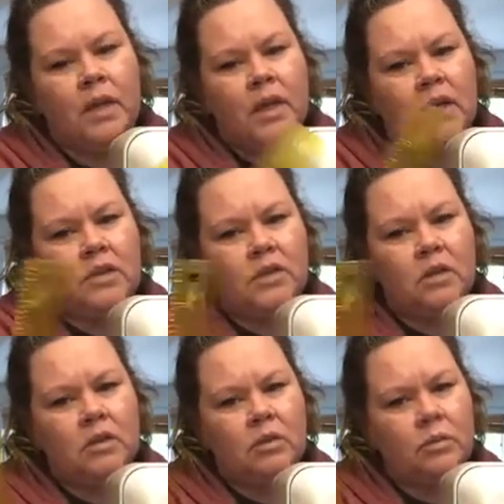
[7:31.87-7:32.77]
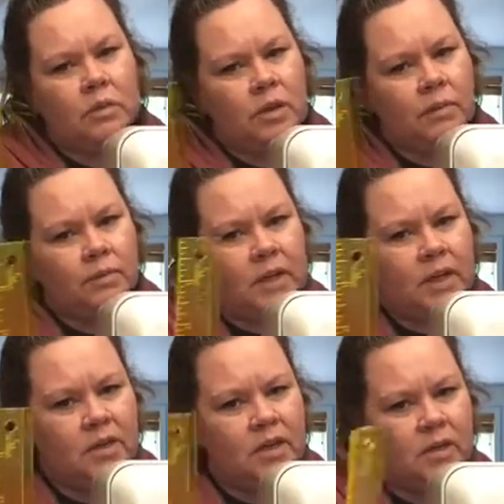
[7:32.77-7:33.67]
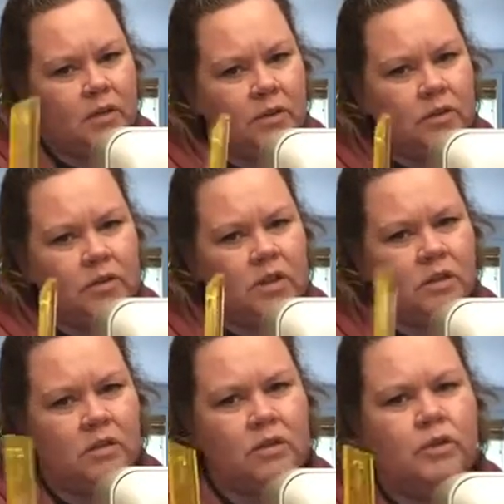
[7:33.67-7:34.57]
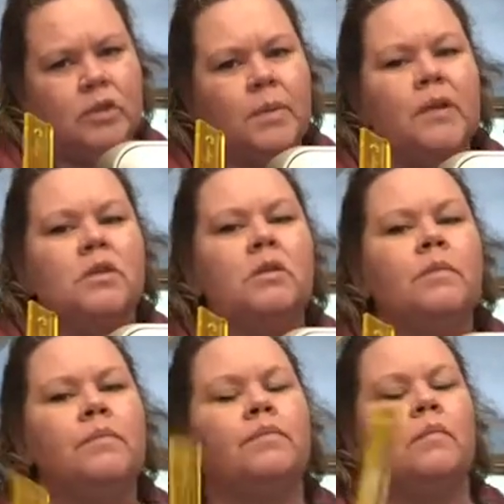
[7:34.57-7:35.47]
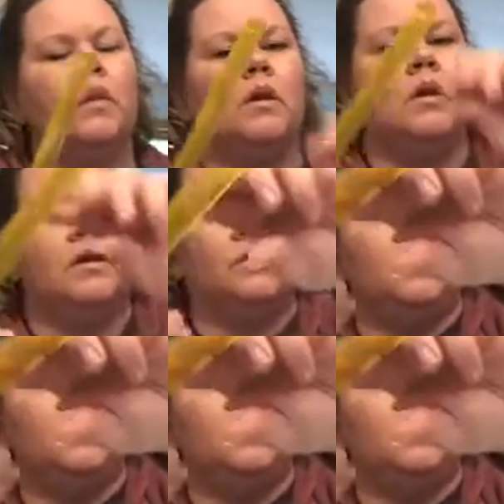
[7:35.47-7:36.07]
It's just a little ruler, and it doesn't look too special until you